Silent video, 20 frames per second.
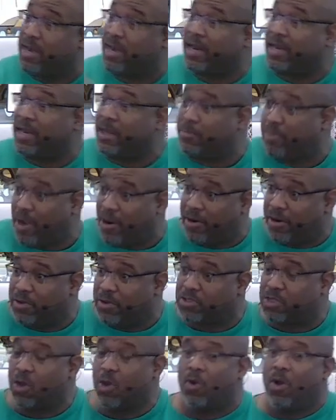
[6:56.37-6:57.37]
bury you.
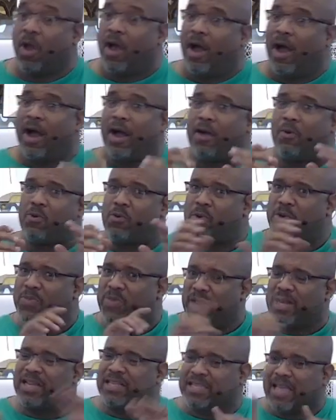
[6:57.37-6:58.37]
So uh, within
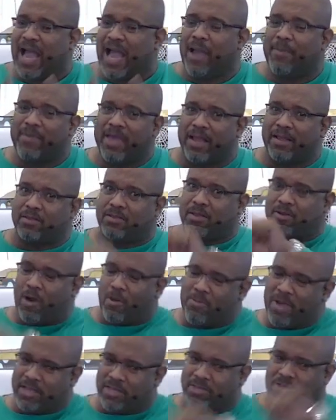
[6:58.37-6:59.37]
the time that the
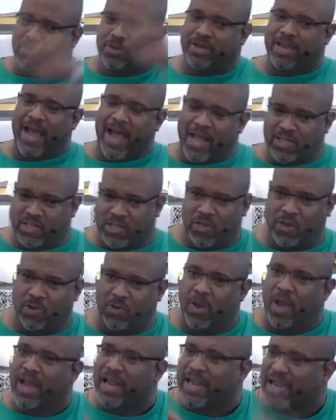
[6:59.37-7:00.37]
messenger got to you,
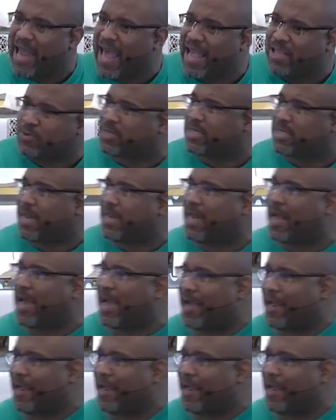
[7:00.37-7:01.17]
Lazarus had died.